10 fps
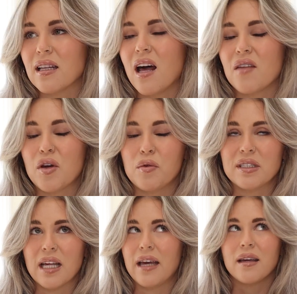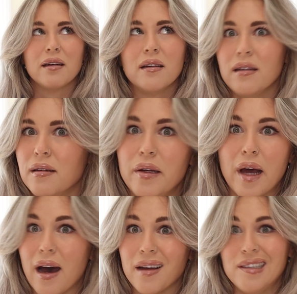A lot of it was like
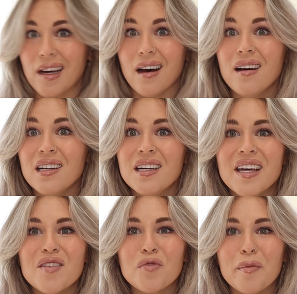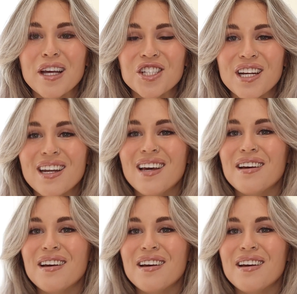nah duh information.